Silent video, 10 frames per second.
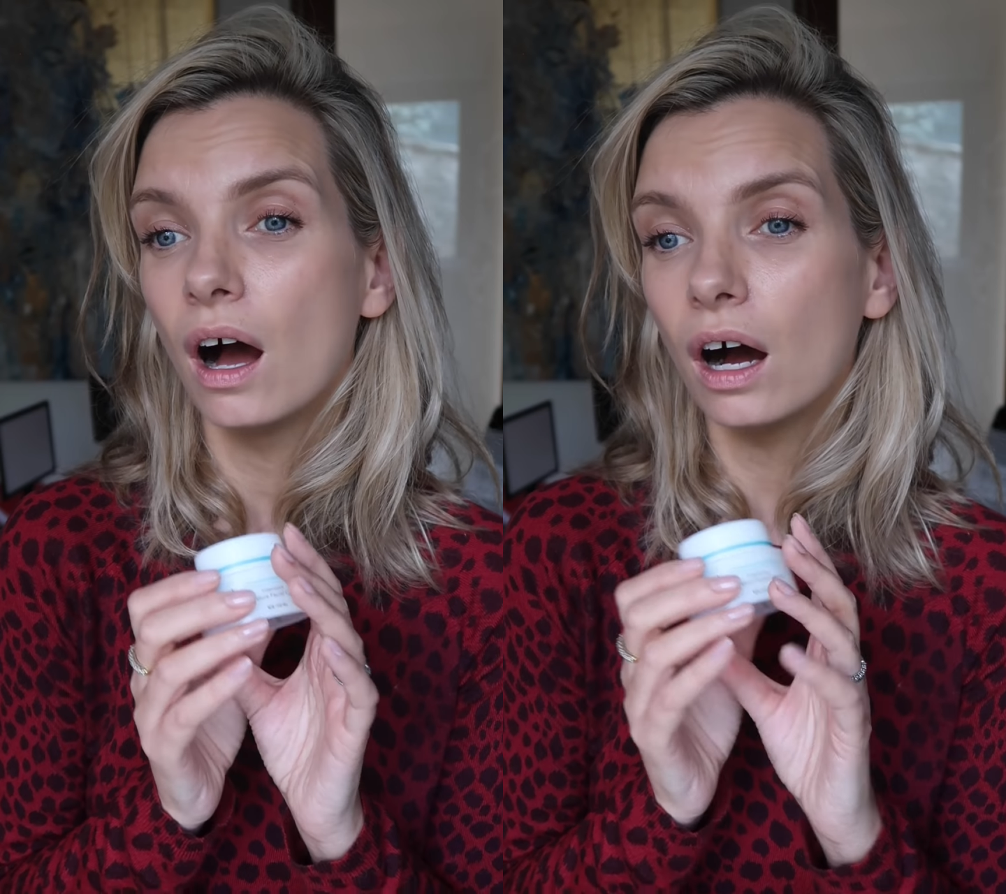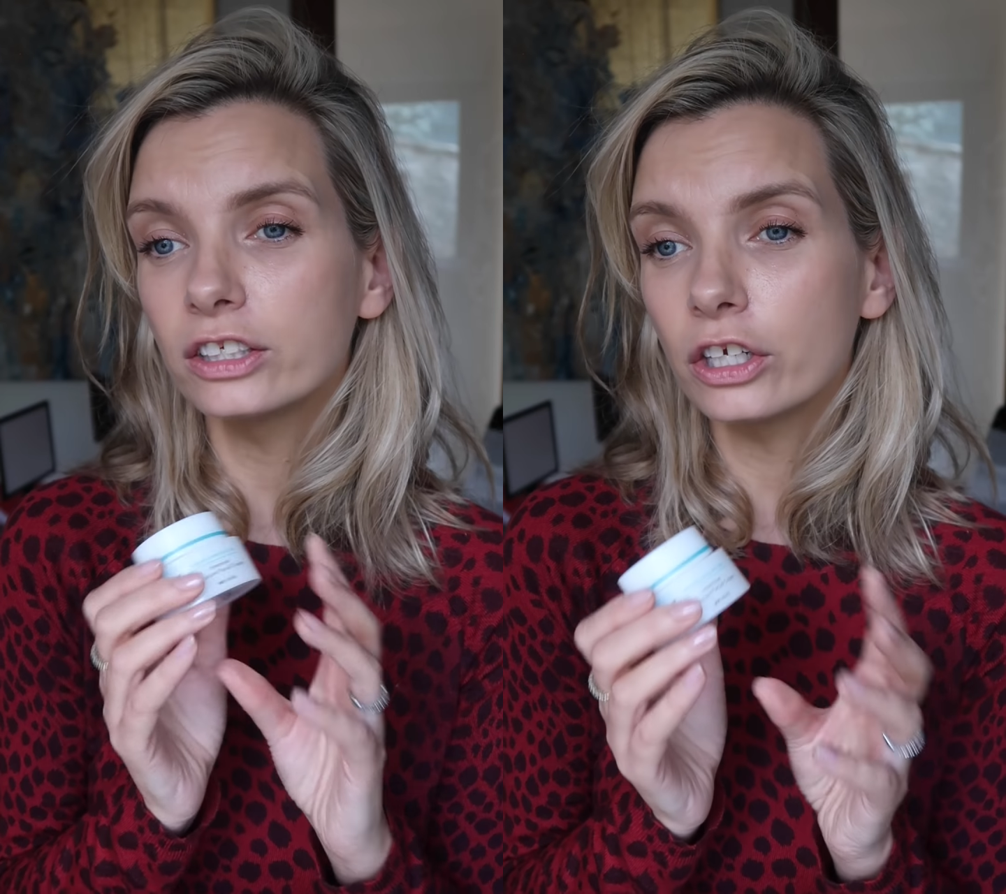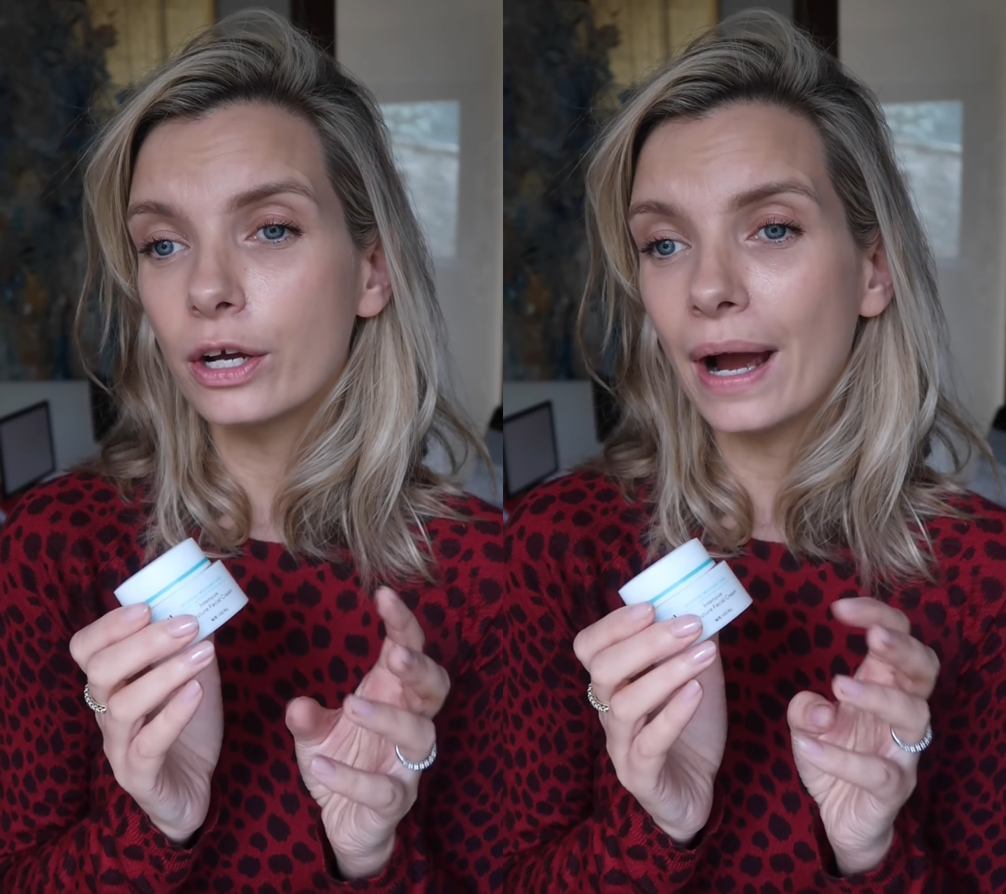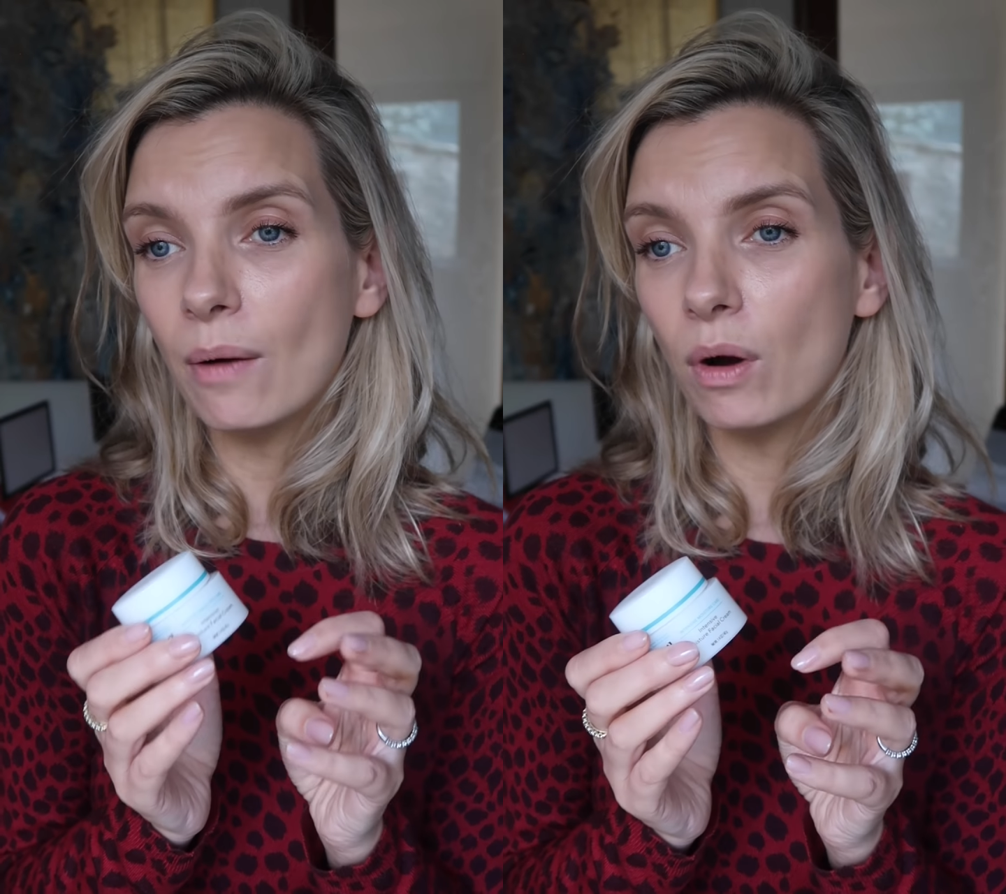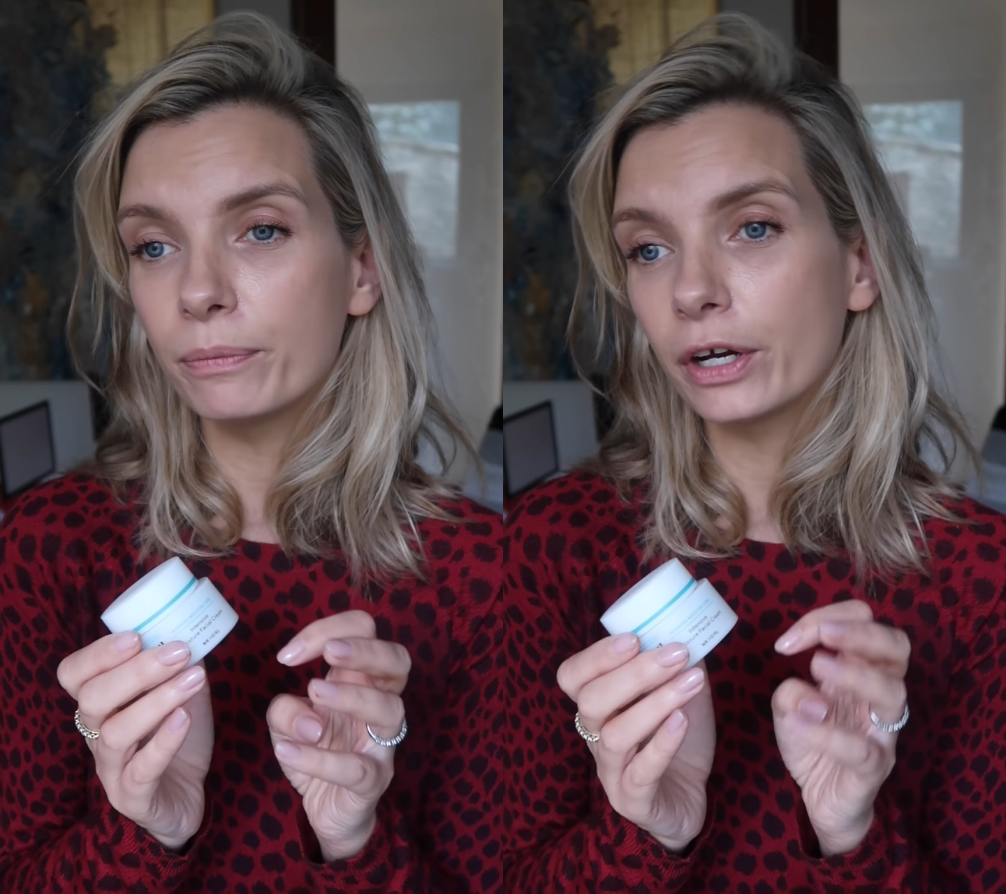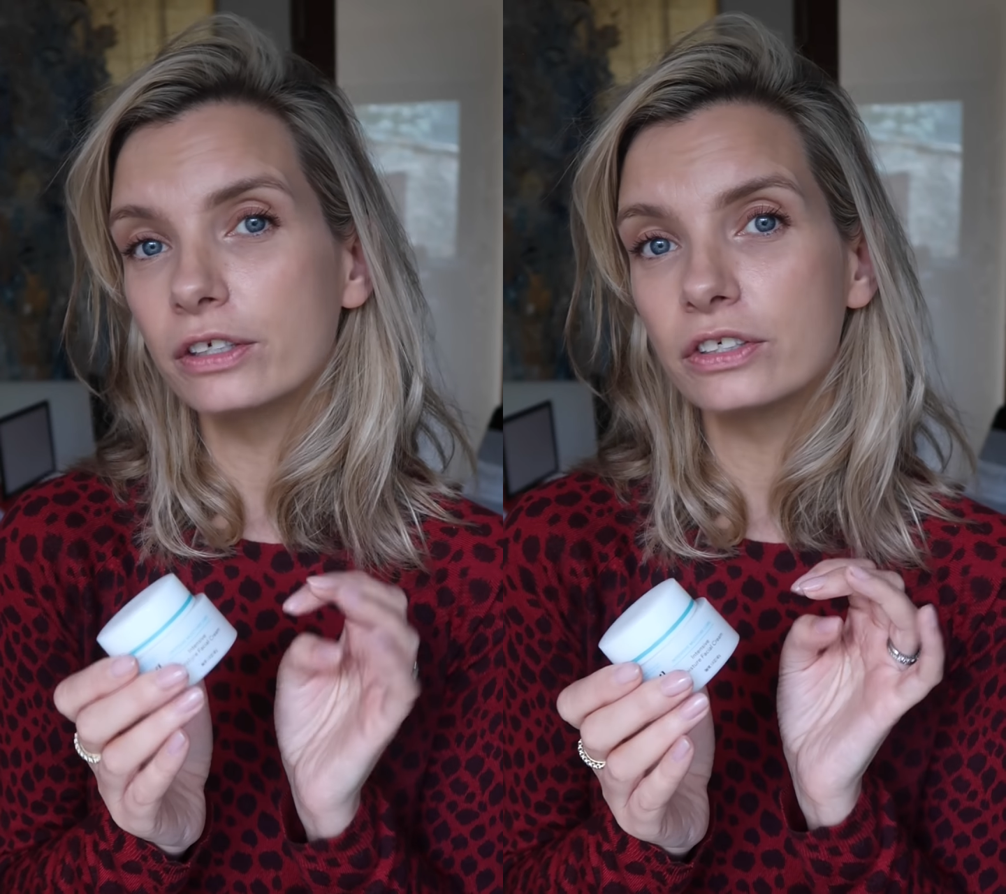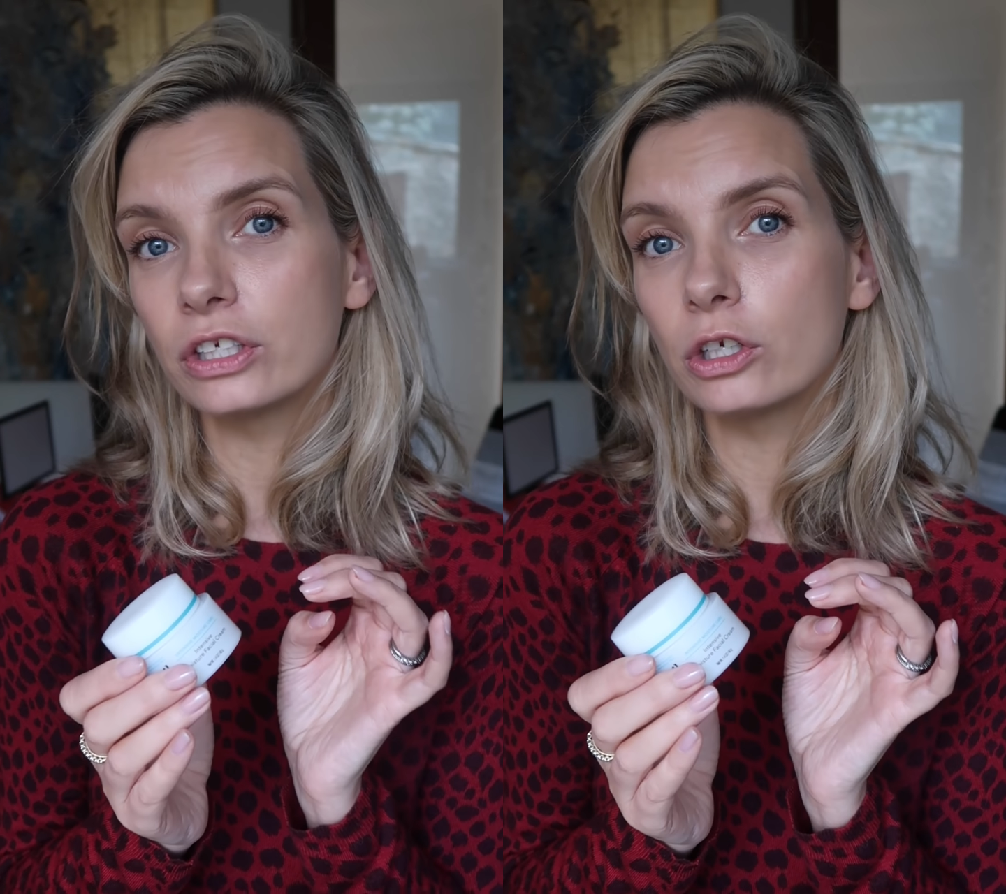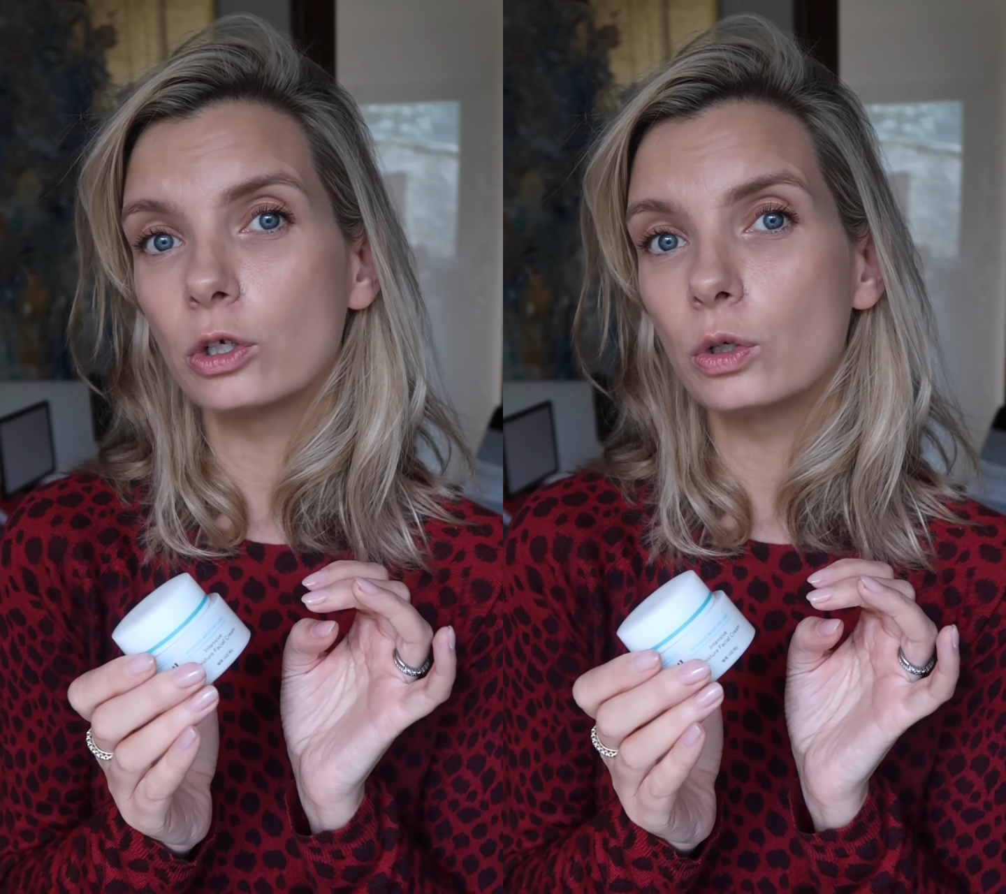I don't know how I'm going
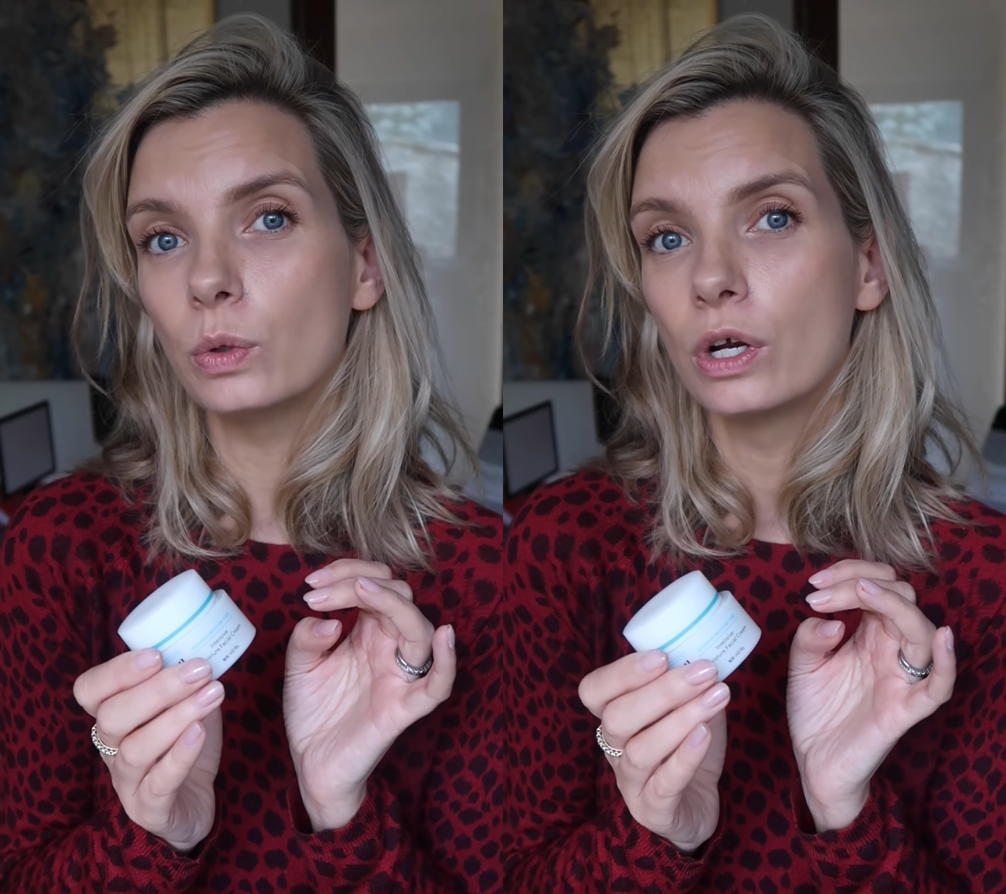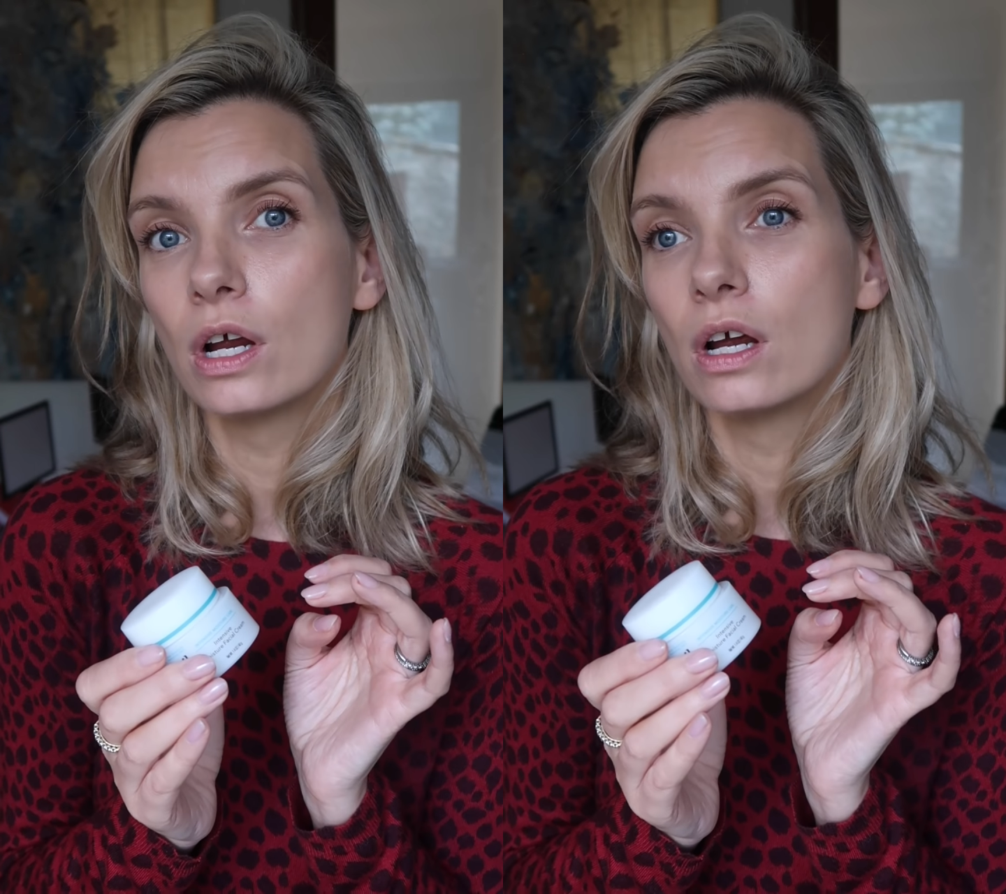to